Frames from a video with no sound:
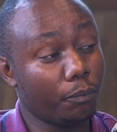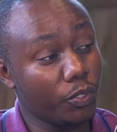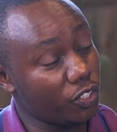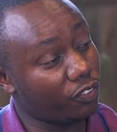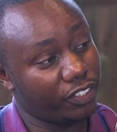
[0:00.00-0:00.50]

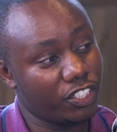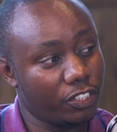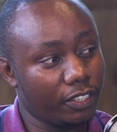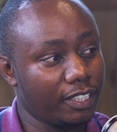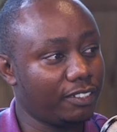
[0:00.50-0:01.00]
beauty of
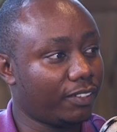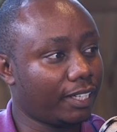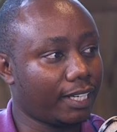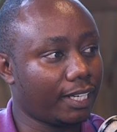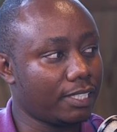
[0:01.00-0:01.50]
regenerative
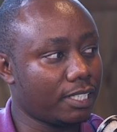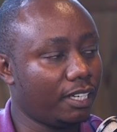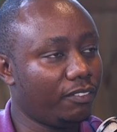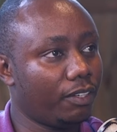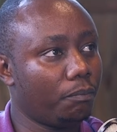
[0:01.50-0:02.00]
agriculture,
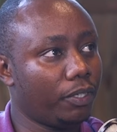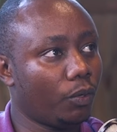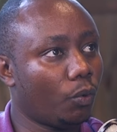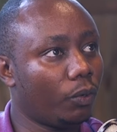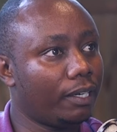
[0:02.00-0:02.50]
even
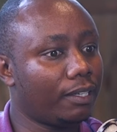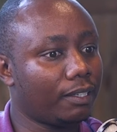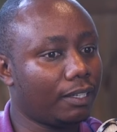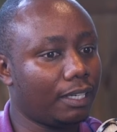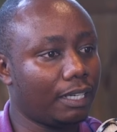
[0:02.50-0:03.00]
beyond
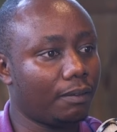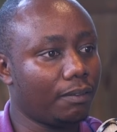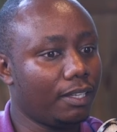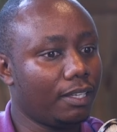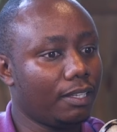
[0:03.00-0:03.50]

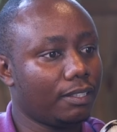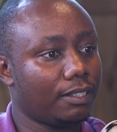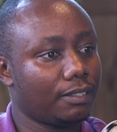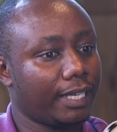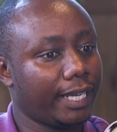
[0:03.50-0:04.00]

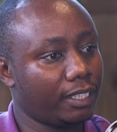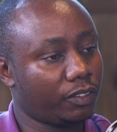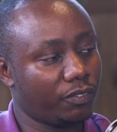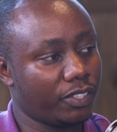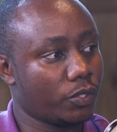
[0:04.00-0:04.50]
the
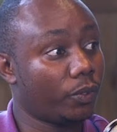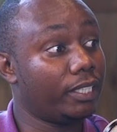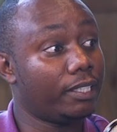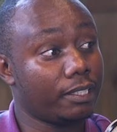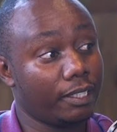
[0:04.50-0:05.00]
health of the soil
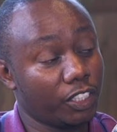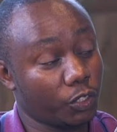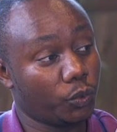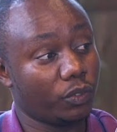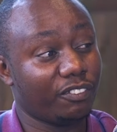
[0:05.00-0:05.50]
in
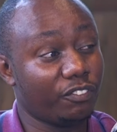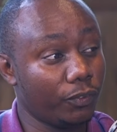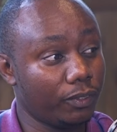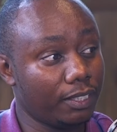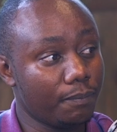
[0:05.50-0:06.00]
relation to the
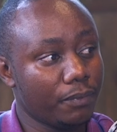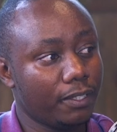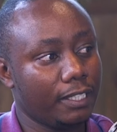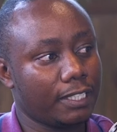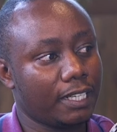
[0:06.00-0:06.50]
food,
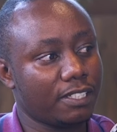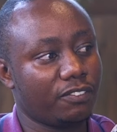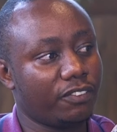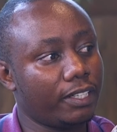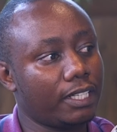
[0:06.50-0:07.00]
it has
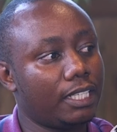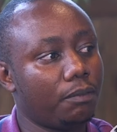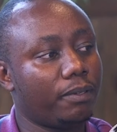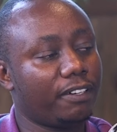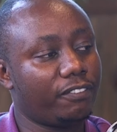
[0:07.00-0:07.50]
very key
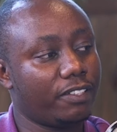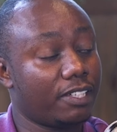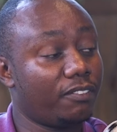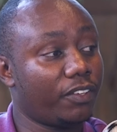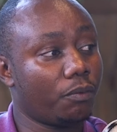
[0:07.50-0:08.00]
benefits
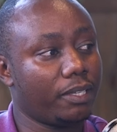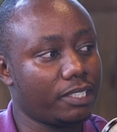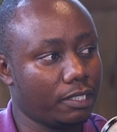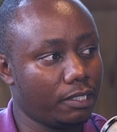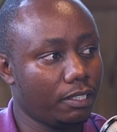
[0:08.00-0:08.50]

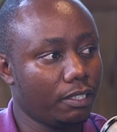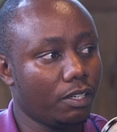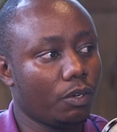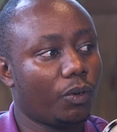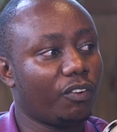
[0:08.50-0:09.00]
environmentally,
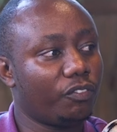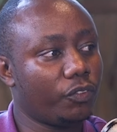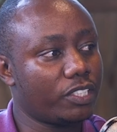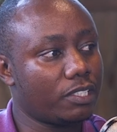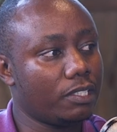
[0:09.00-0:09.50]
one of
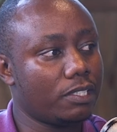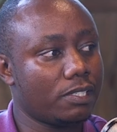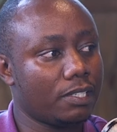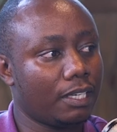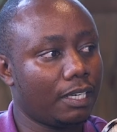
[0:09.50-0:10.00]
which
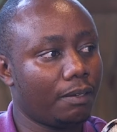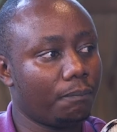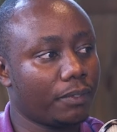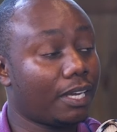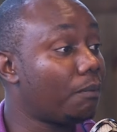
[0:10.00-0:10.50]
is
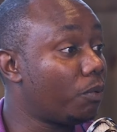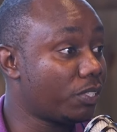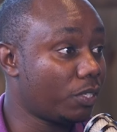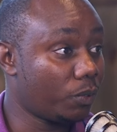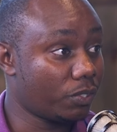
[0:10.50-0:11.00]
carbon
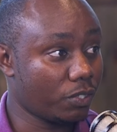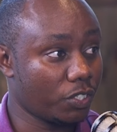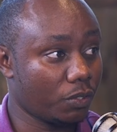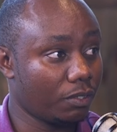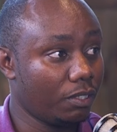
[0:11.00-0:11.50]

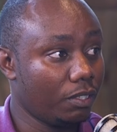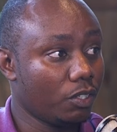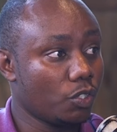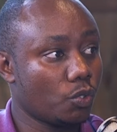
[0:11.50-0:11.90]
sequestration.